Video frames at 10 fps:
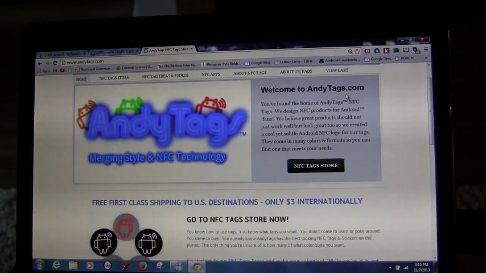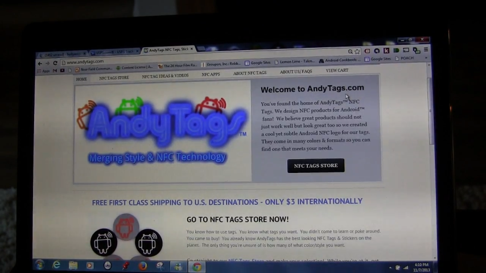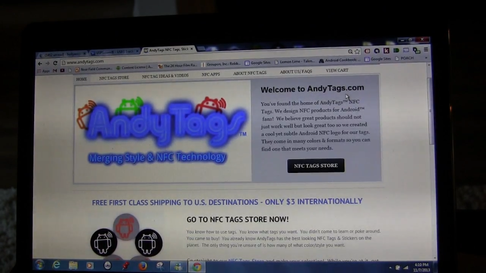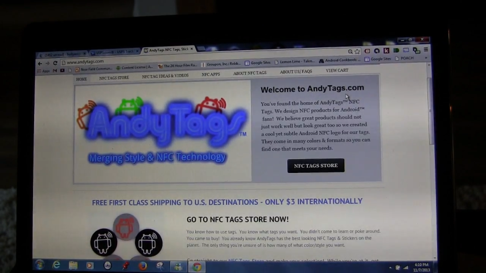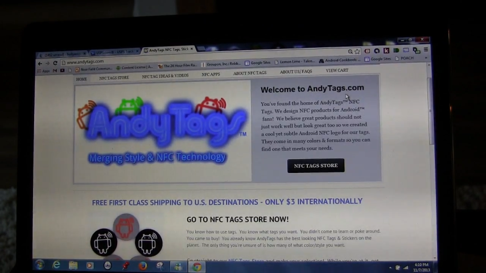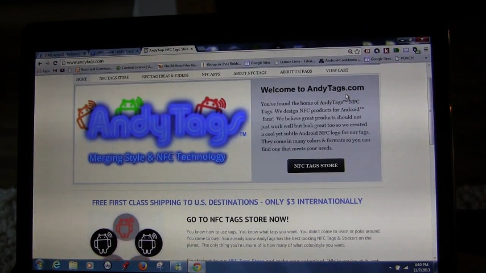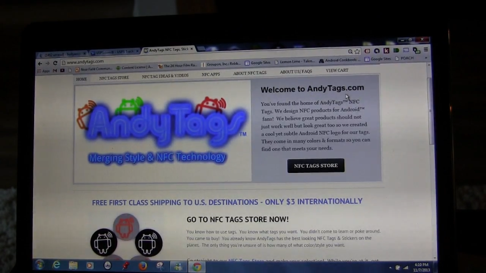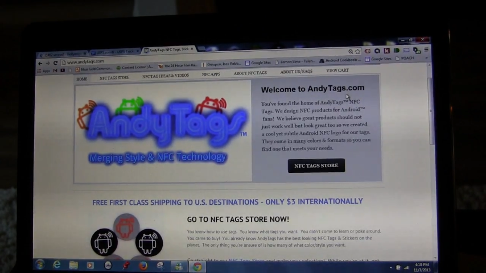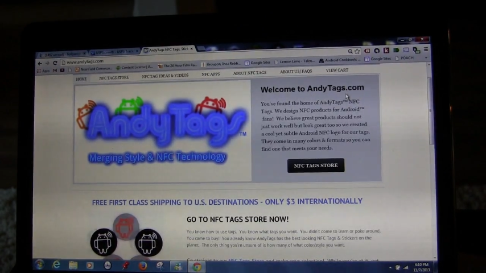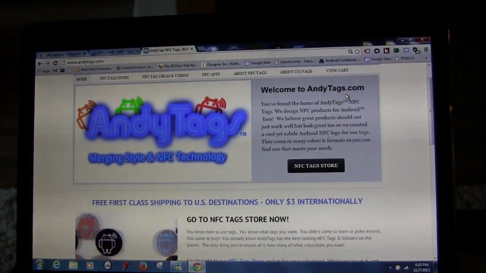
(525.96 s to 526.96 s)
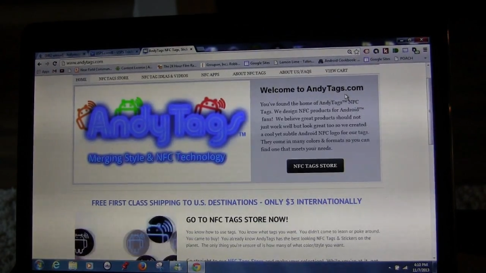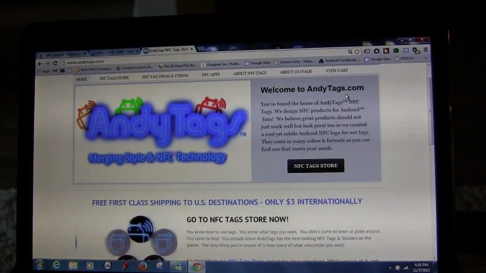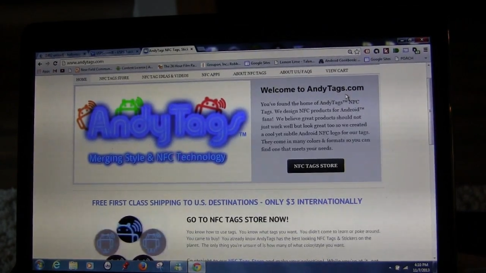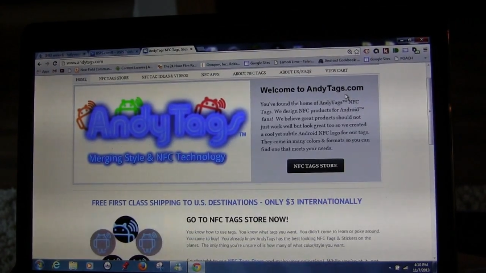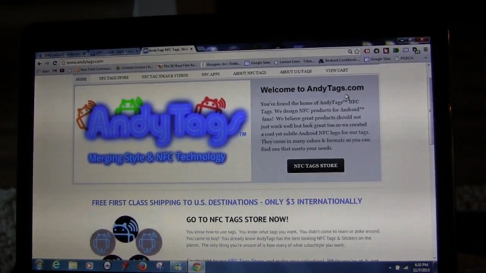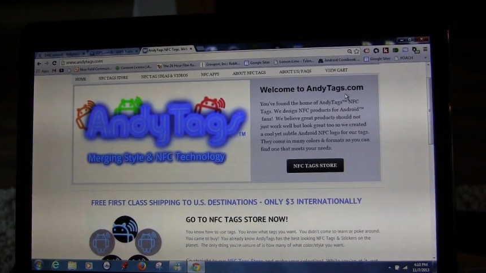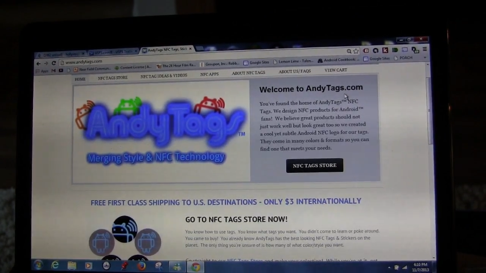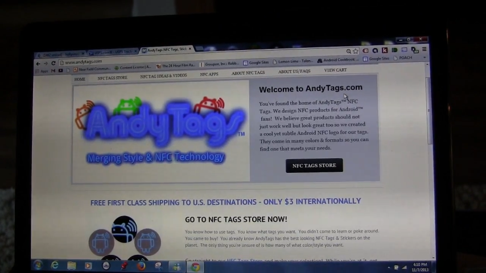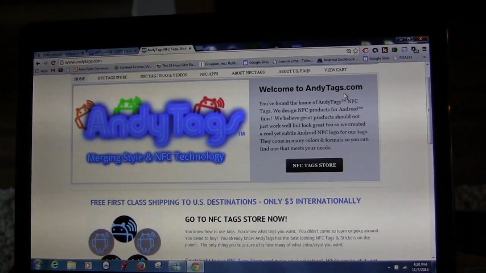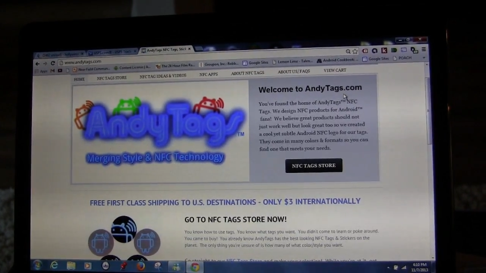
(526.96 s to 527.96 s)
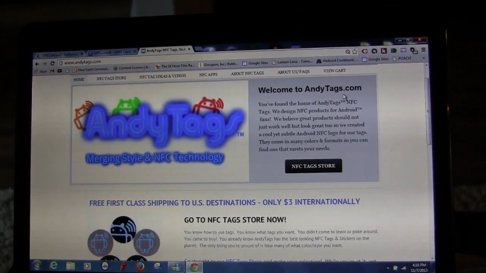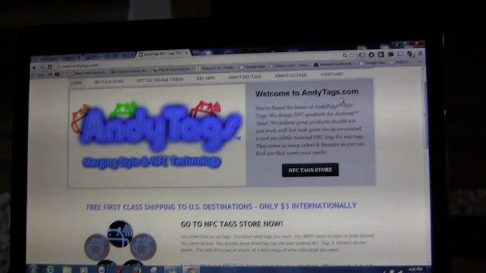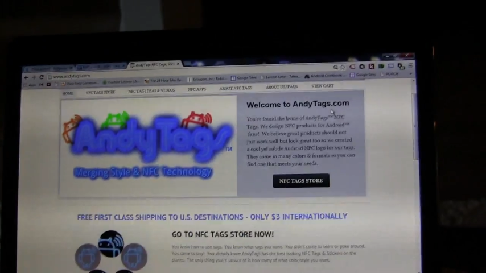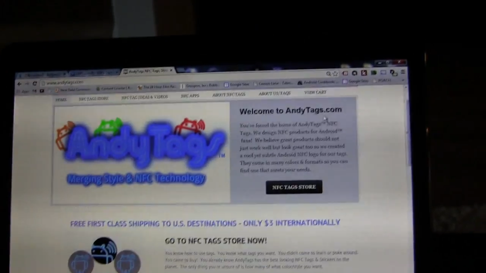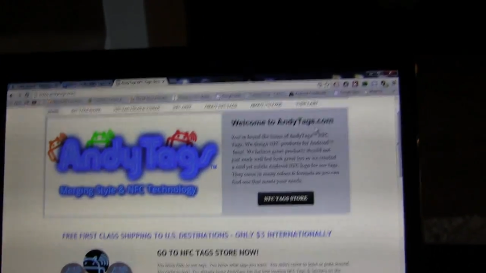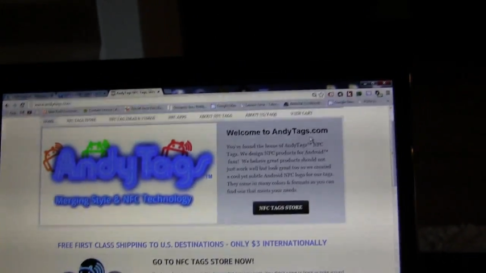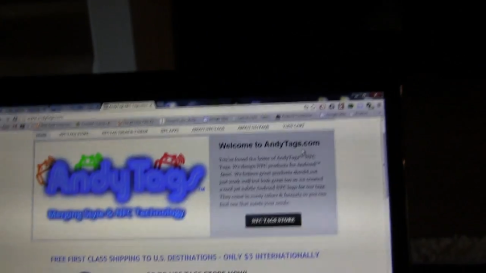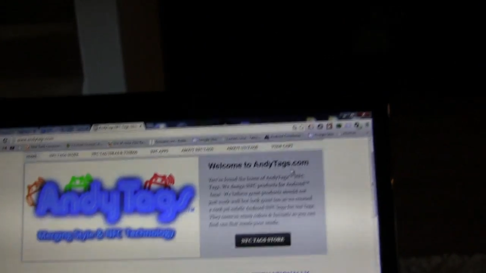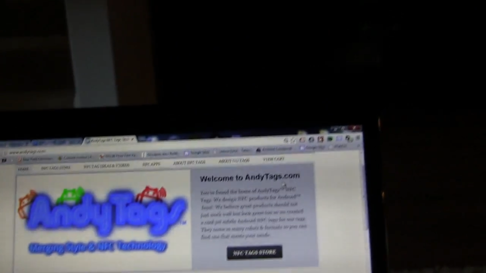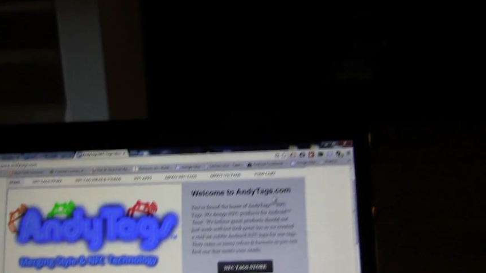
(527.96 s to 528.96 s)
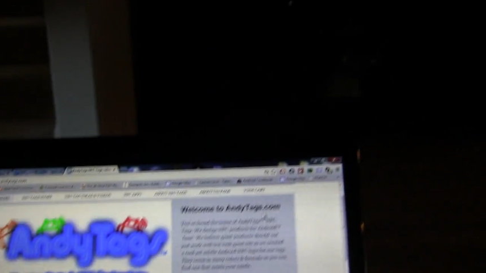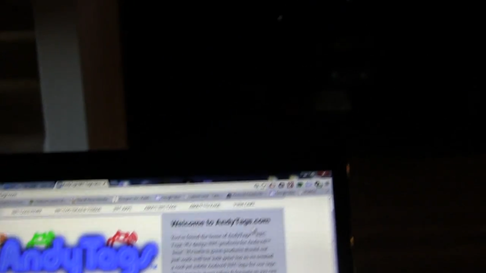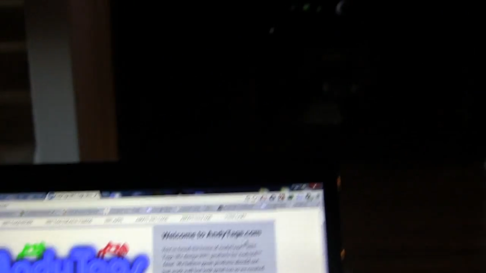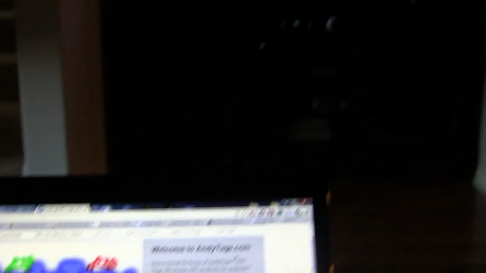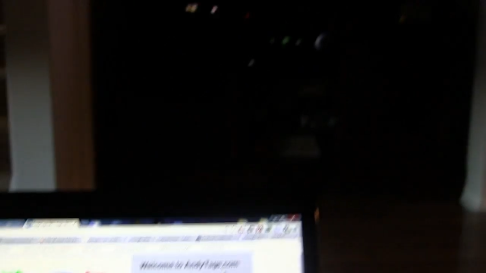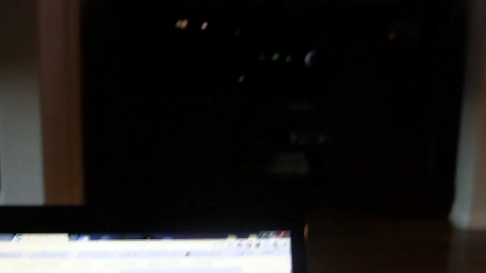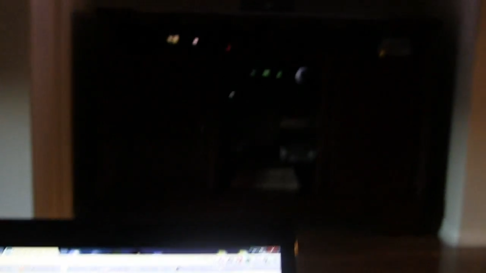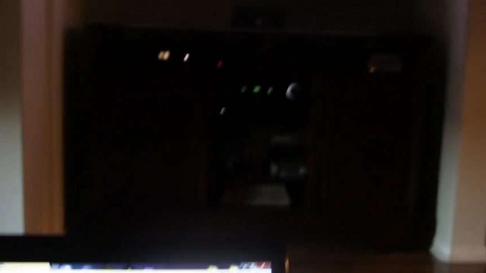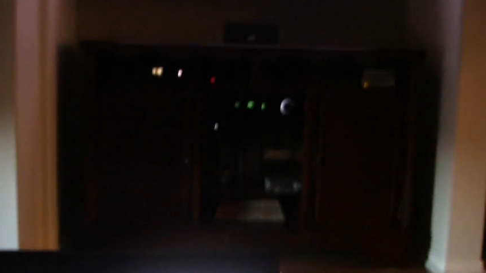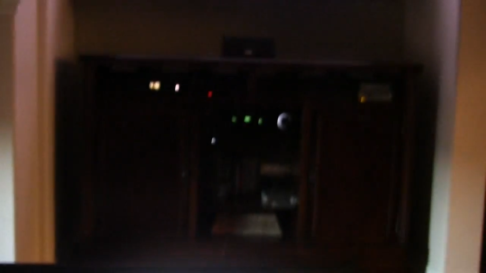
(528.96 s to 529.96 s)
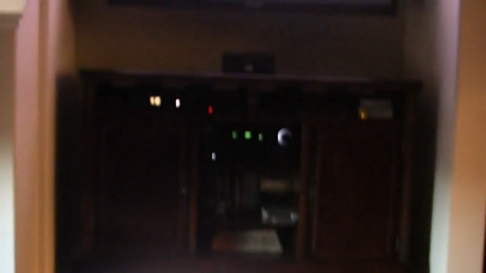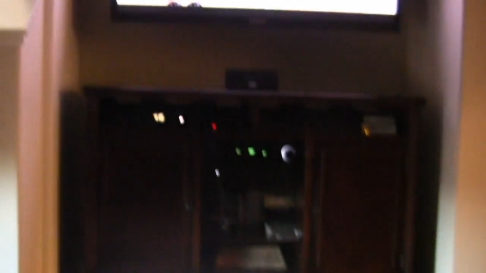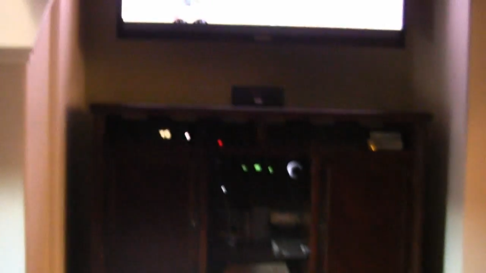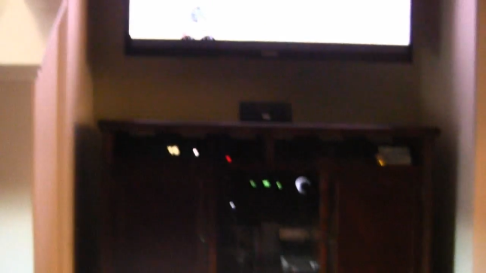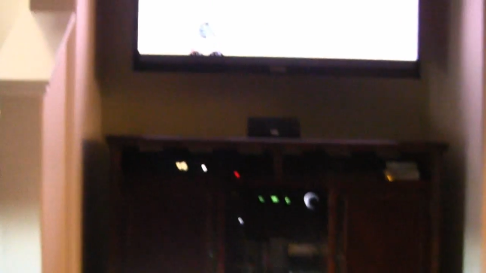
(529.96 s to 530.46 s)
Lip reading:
(no speaker visible)